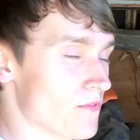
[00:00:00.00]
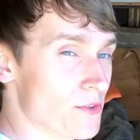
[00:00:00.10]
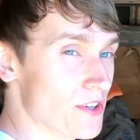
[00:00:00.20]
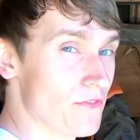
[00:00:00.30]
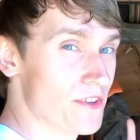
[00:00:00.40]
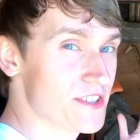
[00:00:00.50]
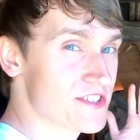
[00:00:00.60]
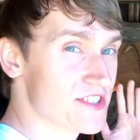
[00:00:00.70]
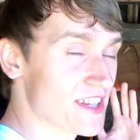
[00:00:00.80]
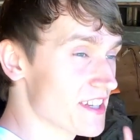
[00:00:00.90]
For the
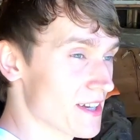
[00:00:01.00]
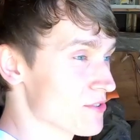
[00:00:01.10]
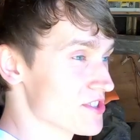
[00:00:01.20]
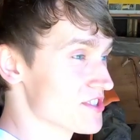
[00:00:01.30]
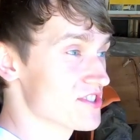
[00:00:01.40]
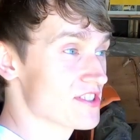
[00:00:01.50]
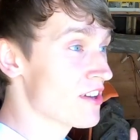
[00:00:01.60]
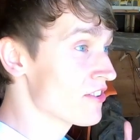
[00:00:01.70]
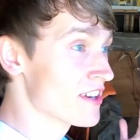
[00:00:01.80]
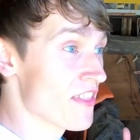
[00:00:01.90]
first second I was just
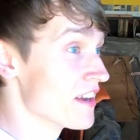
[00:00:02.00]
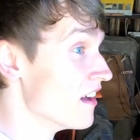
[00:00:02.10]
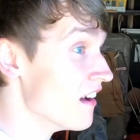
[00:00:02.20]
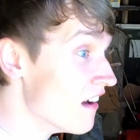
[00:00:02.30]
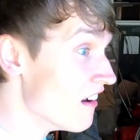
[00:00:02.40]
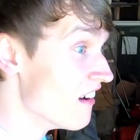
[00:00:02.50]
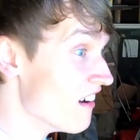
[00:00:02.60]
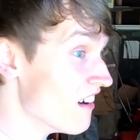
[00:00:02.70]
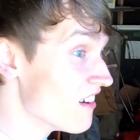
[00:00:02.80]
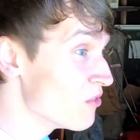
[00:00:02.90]
staring at it.
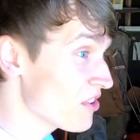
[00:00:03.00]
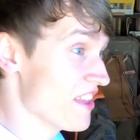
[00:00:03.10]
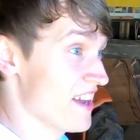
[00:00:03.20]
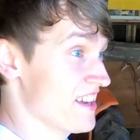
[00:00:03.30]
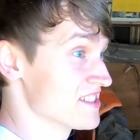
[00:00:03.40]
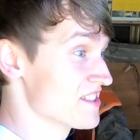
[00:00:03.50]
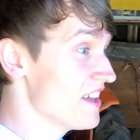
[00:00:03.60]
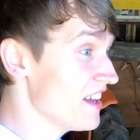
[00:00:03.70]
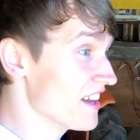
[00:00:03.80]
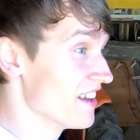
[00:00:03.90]
What the heck is
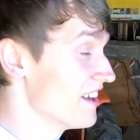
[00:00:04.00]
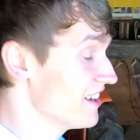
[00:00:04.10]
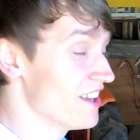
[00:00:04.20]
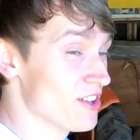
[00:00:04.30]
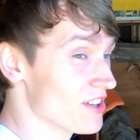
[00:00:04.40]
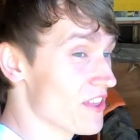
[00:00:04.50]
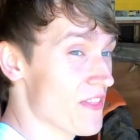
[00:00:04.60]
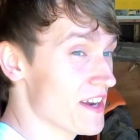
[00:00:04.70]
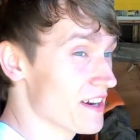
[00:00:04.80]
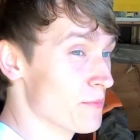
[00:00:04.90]
that? And only
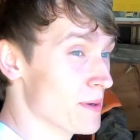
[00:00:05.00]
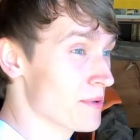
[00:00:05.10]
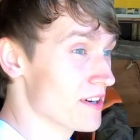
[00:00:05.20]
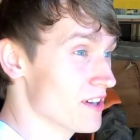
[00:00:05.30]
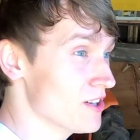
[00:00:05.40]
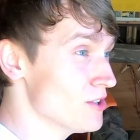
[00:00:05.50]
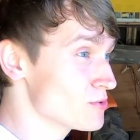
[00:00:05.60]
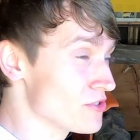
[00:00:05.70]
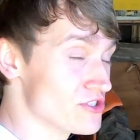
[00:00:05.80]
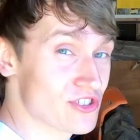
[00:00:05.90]
then I remembered,
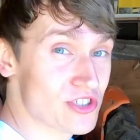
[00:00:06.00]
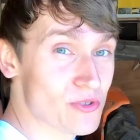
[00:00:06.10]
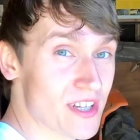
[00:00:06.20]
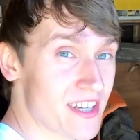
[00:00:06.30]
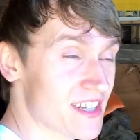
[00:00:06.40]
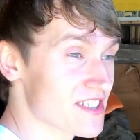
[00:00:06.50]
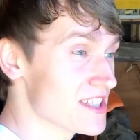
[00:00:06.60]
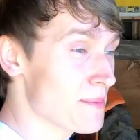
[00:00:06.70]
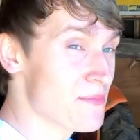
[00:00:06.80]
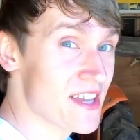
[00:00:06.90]
oh shoot, I gotta
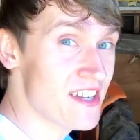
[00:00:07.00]
stop the